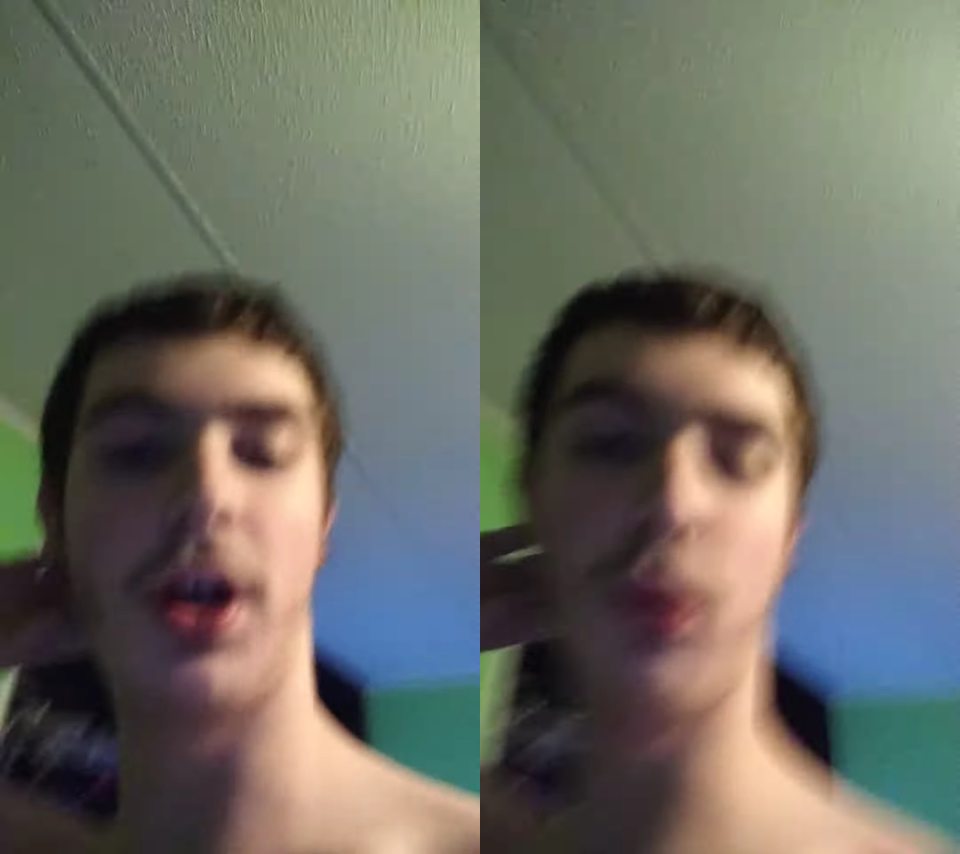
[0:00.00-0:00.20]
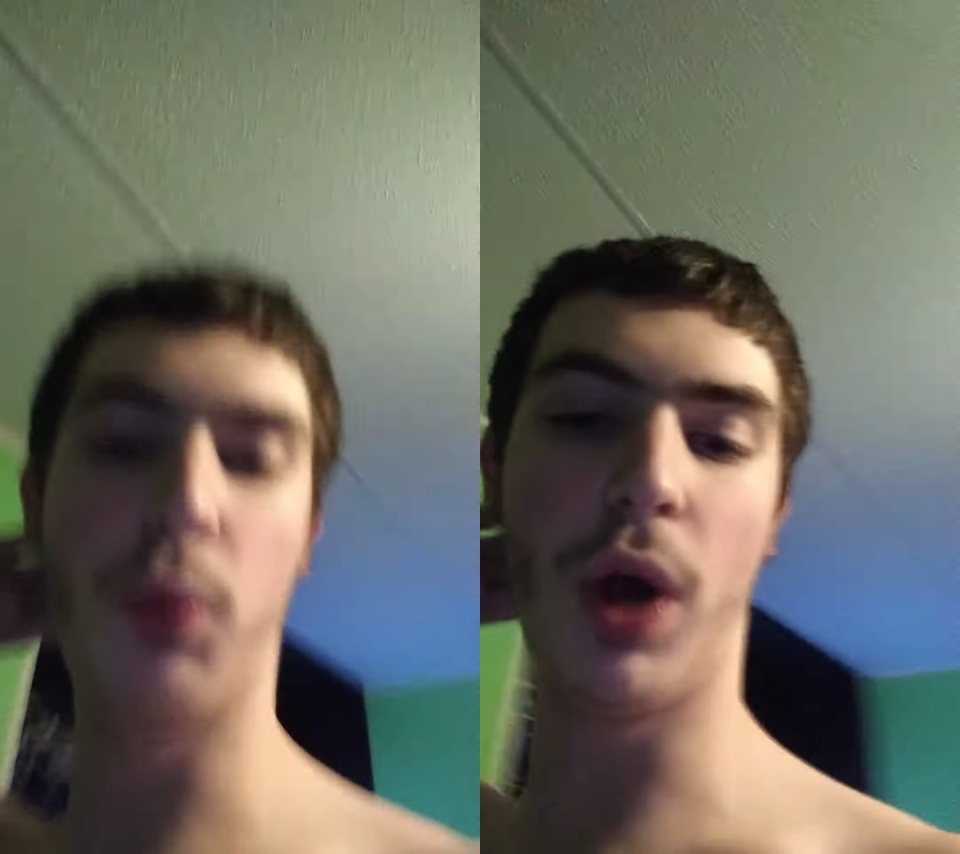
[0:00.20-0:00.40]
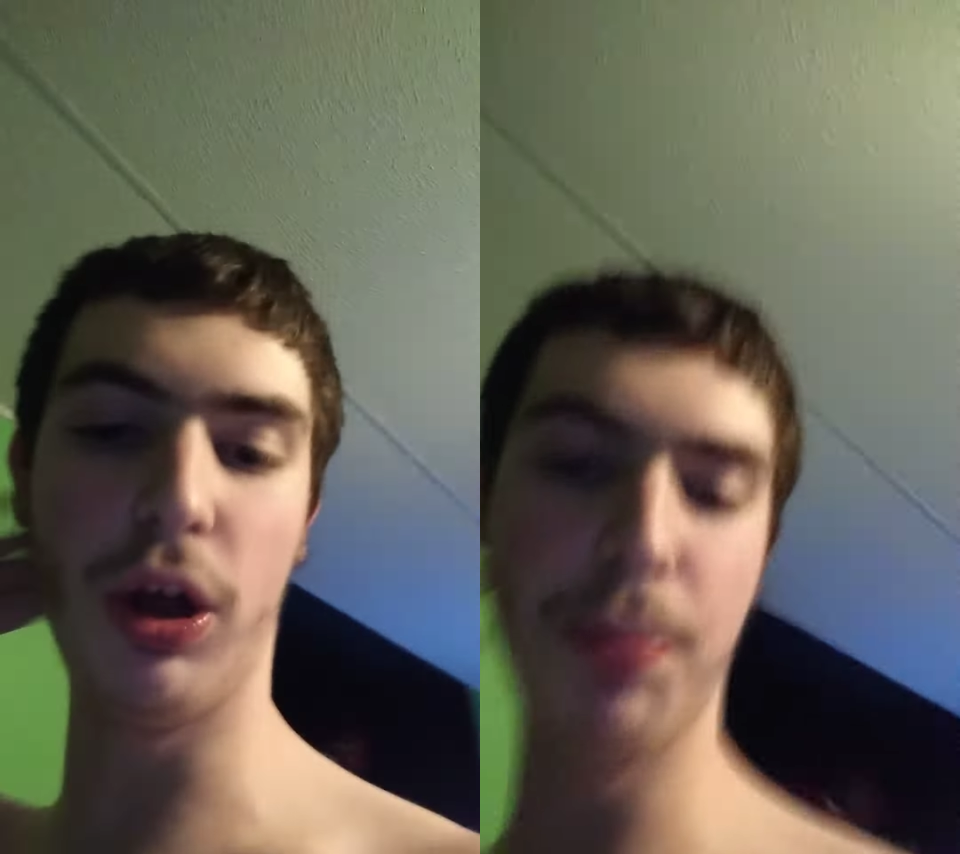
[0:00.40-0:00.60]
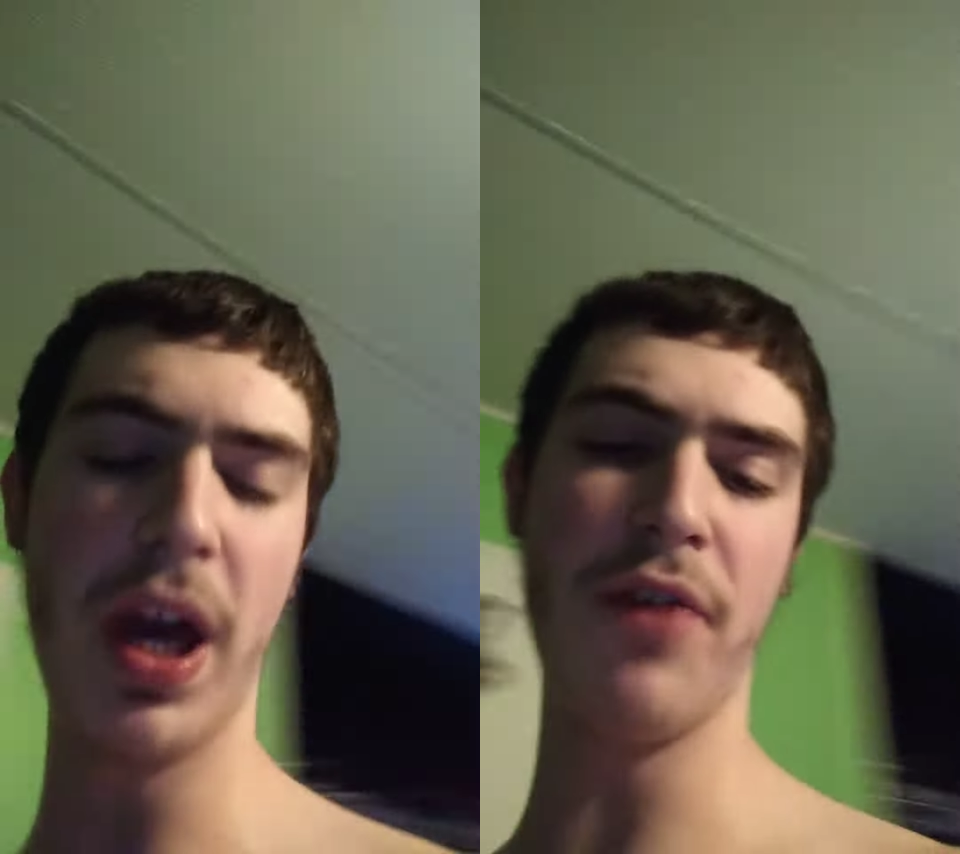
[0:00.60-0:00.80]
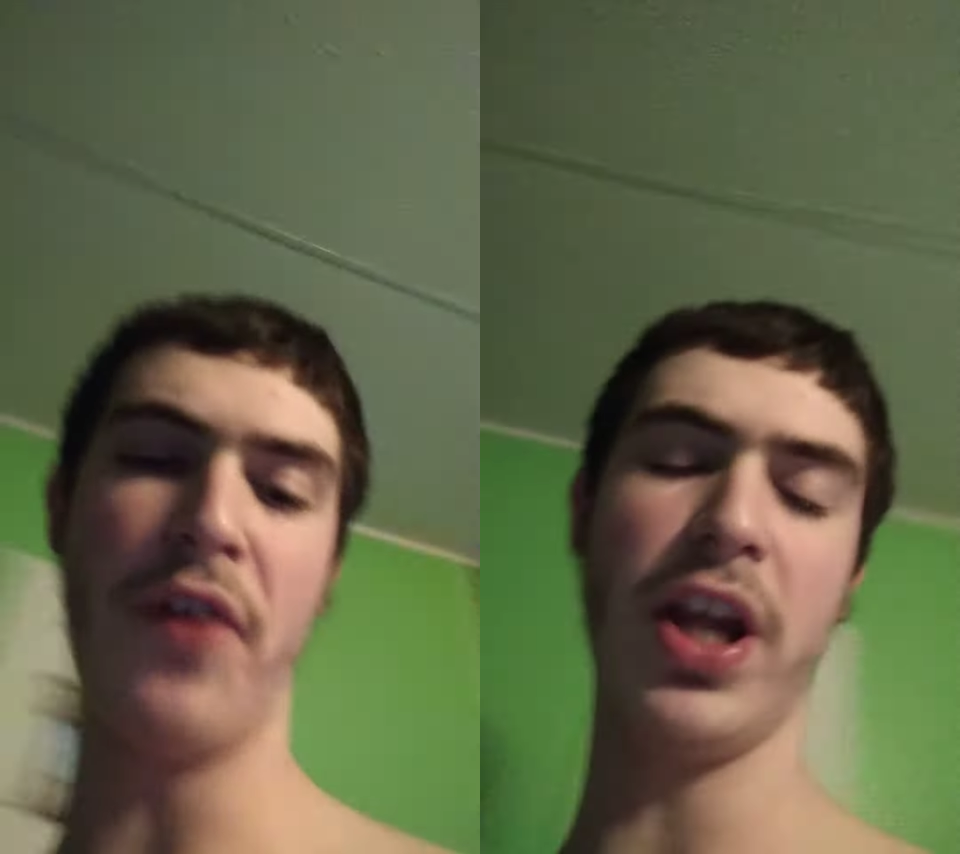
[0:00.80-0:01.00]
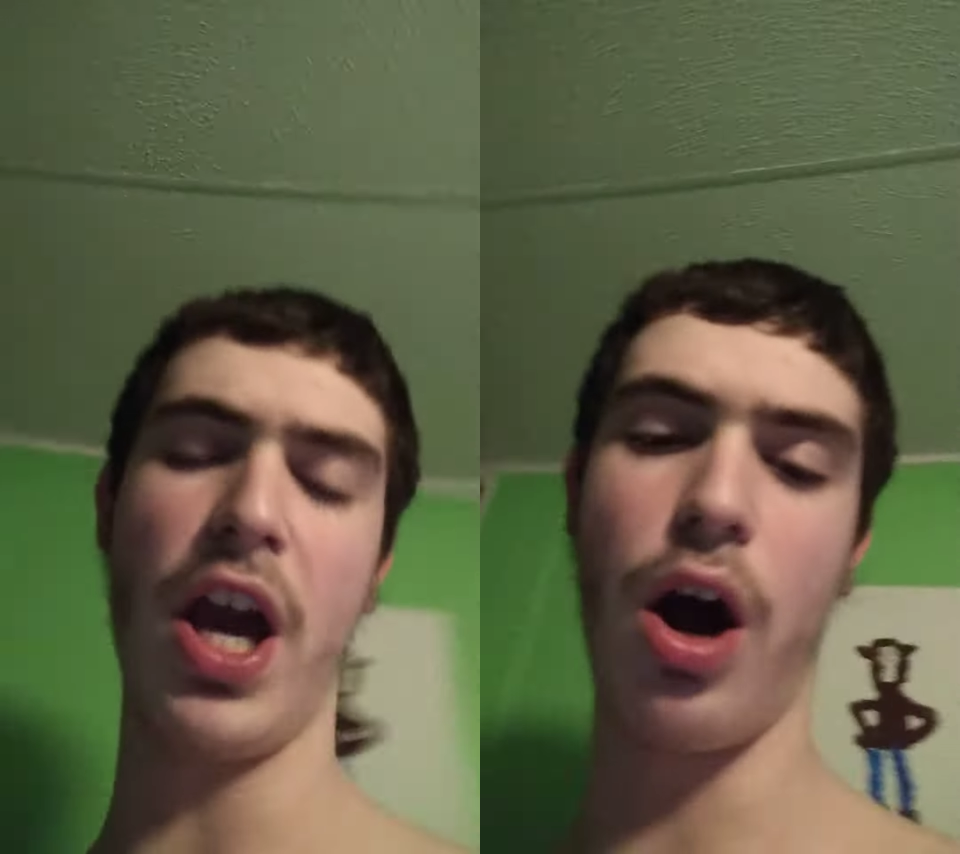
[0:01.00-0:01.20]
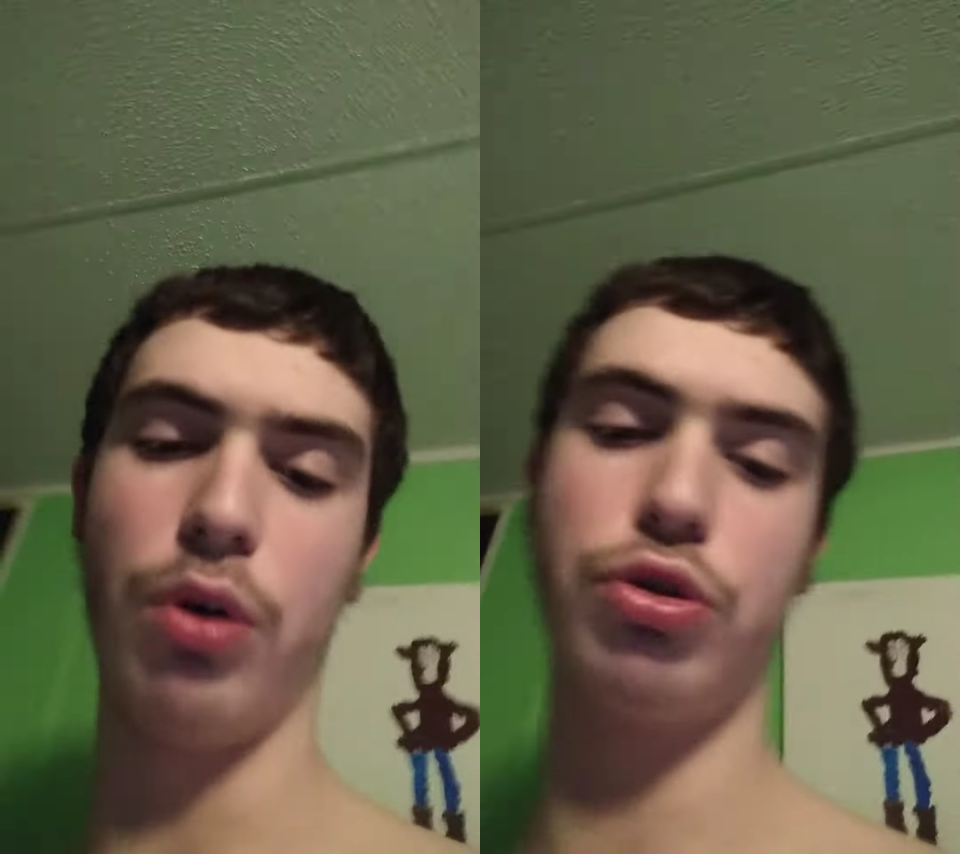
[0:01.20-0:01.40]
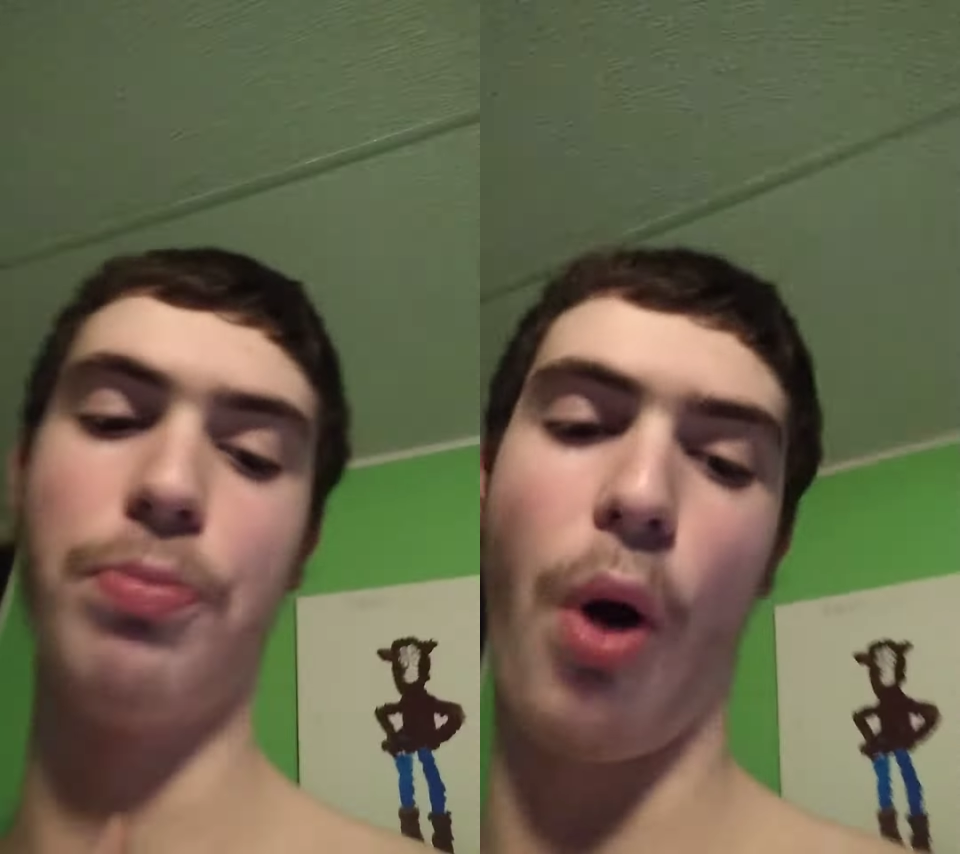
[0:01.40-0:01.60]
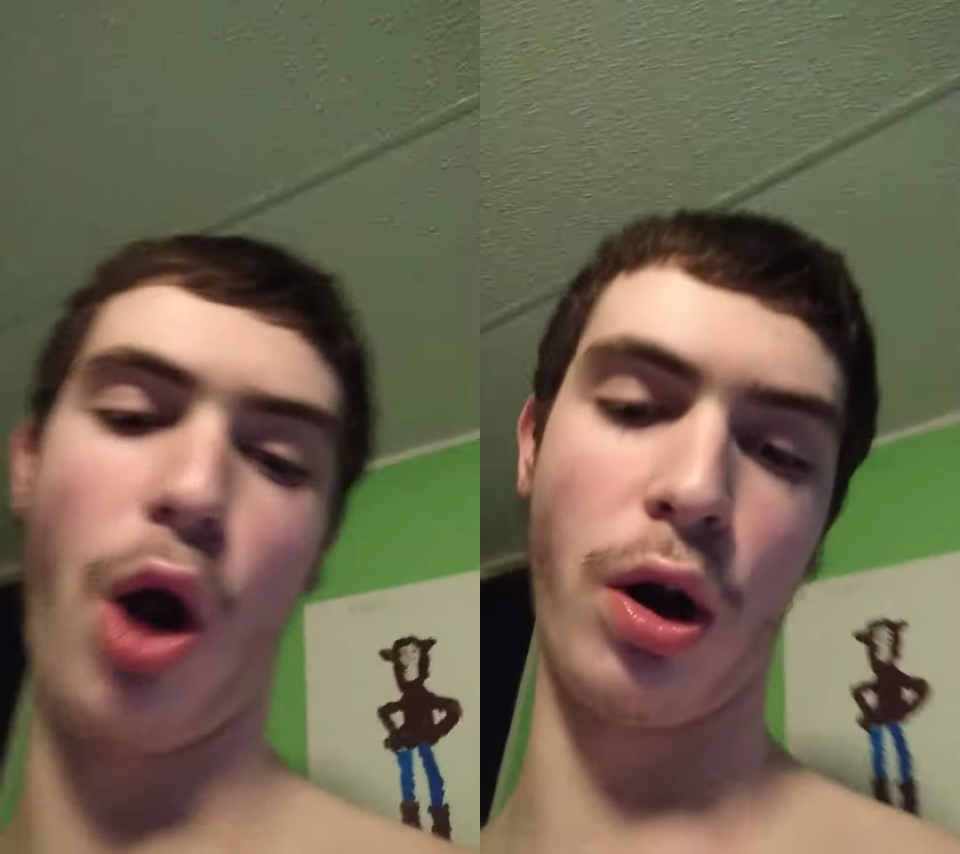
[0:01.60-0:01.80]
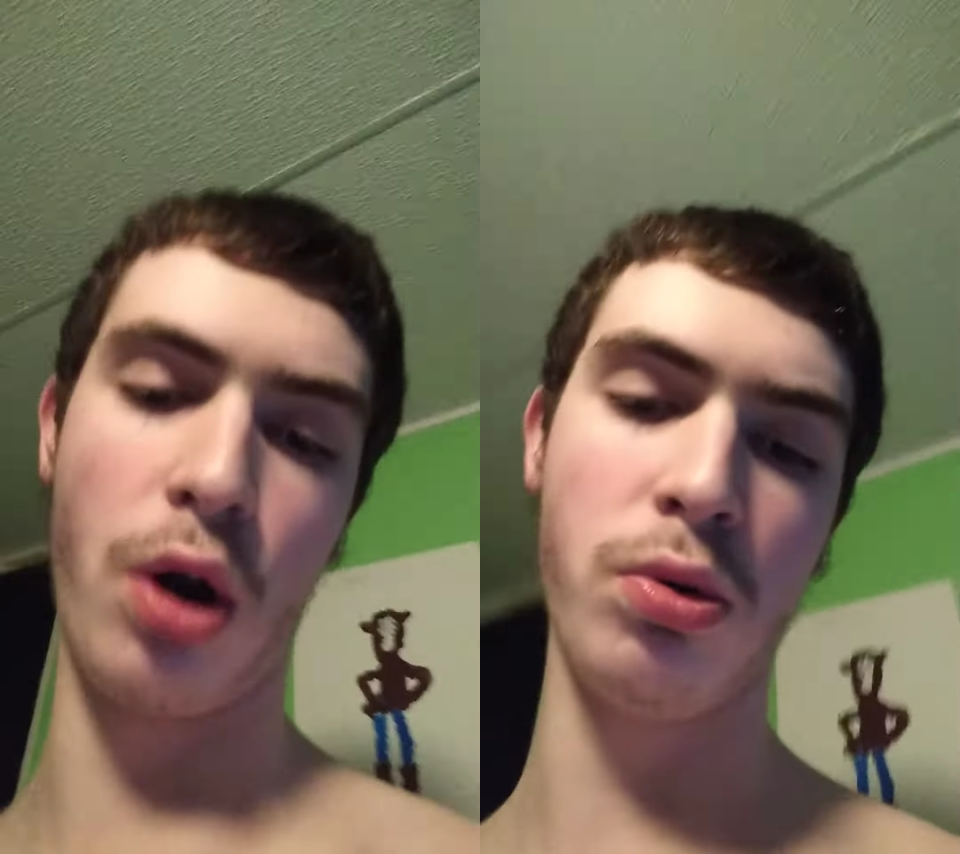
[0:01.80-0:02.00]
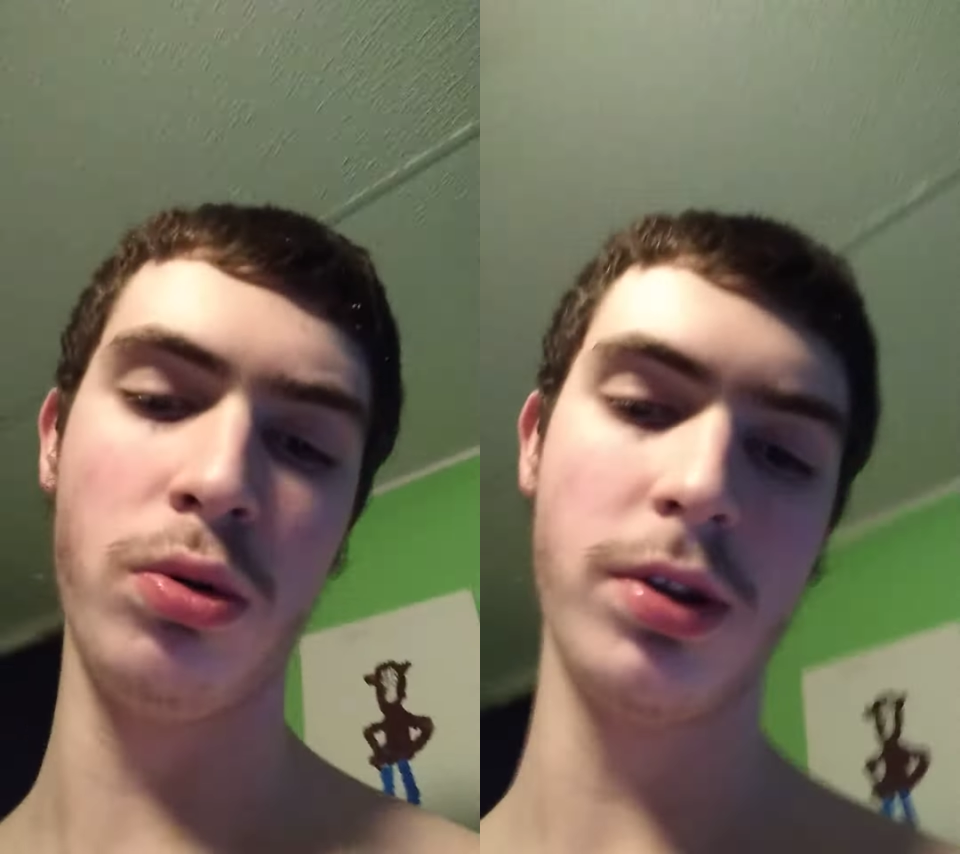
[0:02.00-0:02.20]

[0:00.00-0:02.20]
there will be a video tomorrow